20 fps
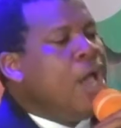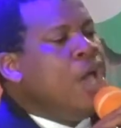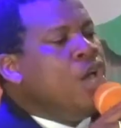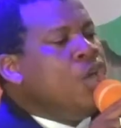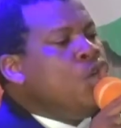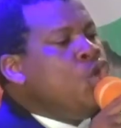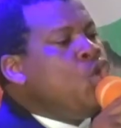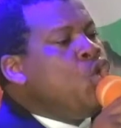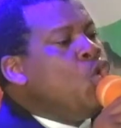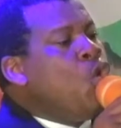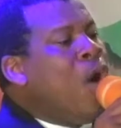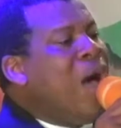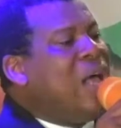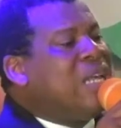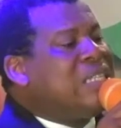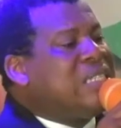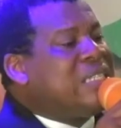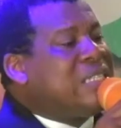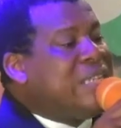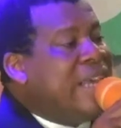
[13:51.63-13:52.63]
You are
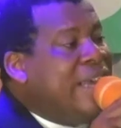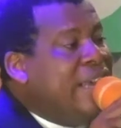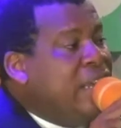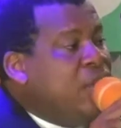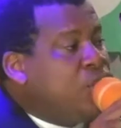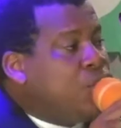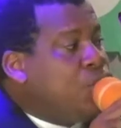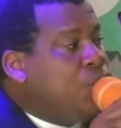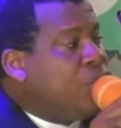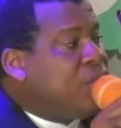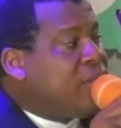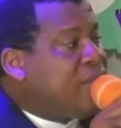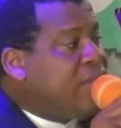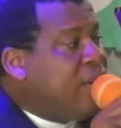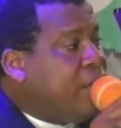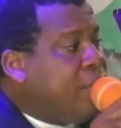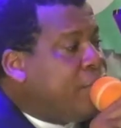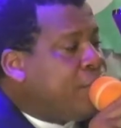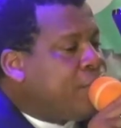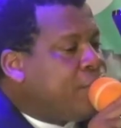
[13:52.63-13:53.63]
saying to
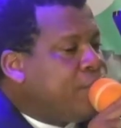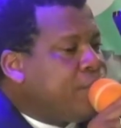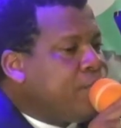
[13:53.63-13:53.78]
yourself,